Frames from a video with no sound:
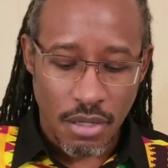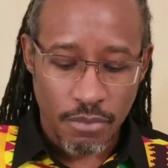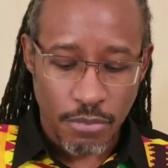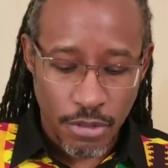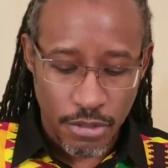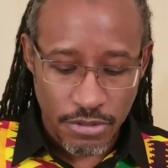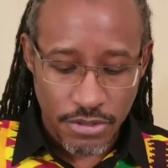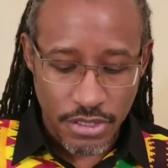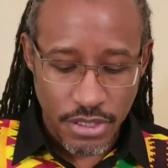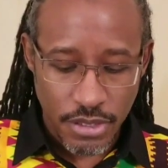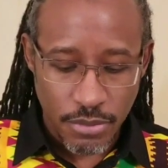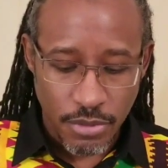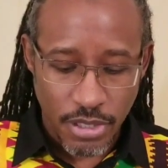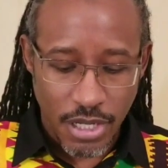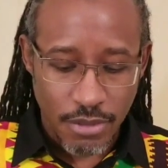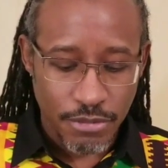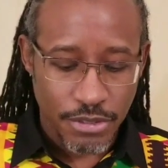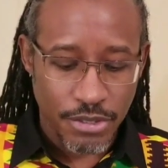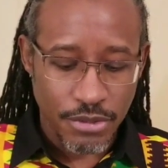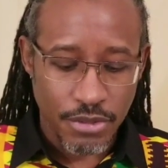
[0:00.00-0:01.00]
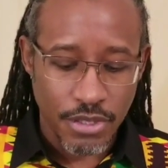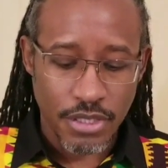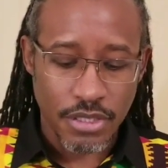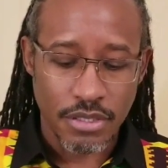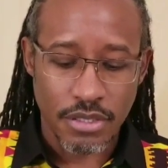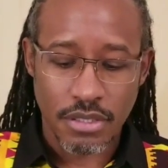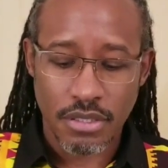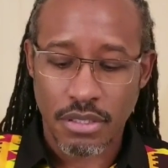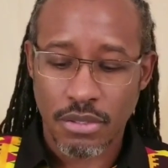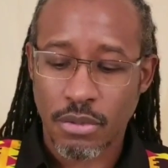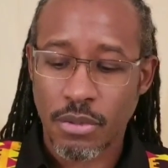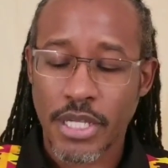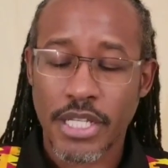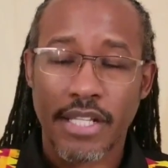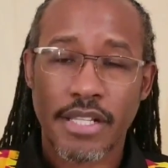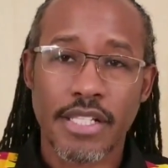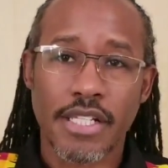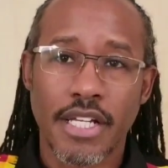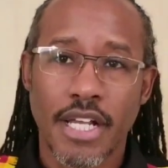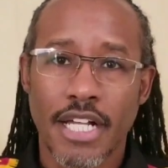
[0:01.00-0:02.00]
Personally, when I'm shooting
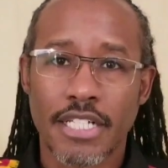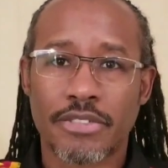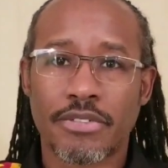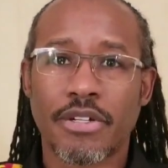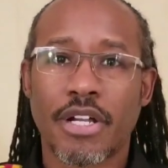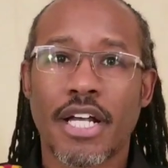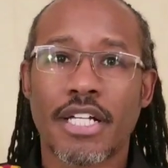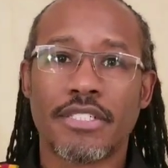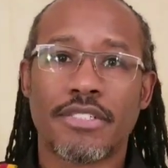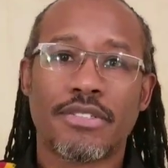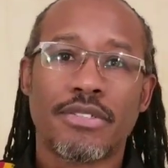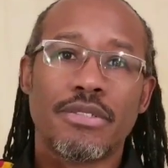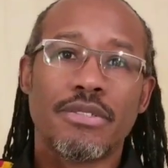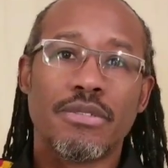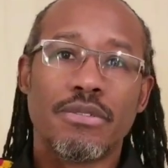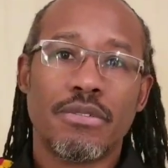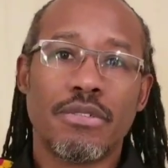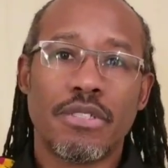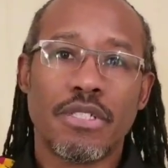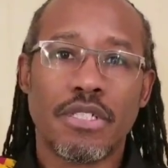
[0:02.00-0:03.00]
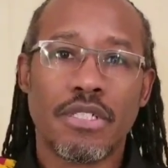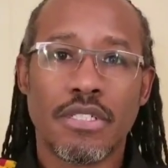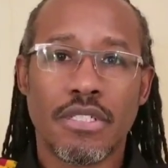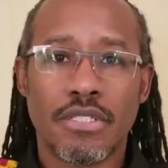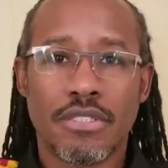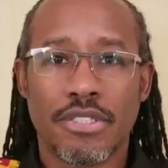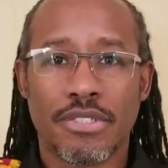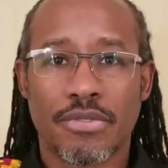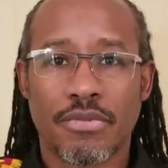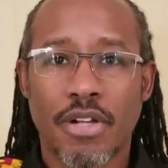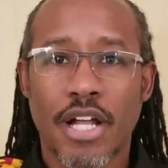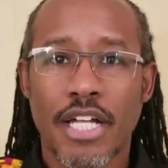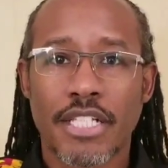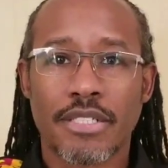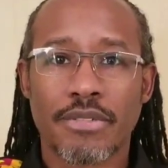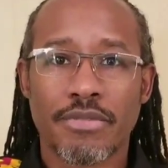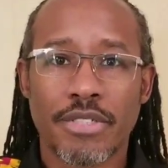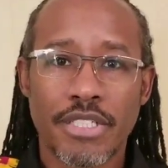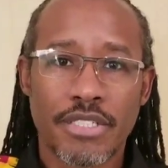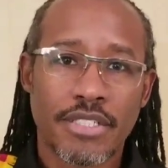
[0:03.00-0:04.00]
quickly, I try to just
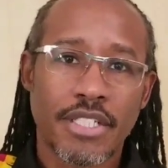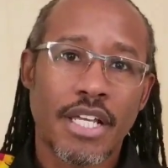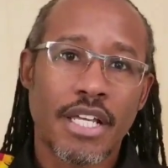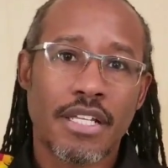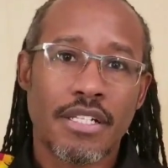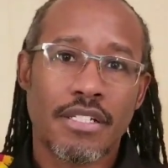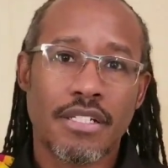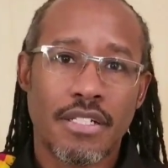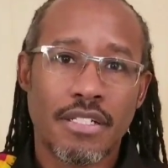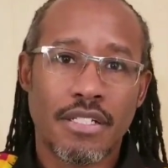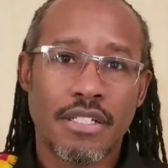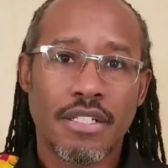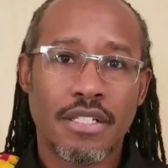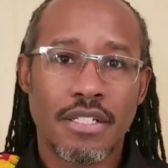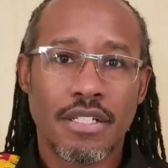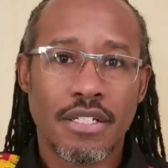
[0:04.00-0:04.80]
ride the reset,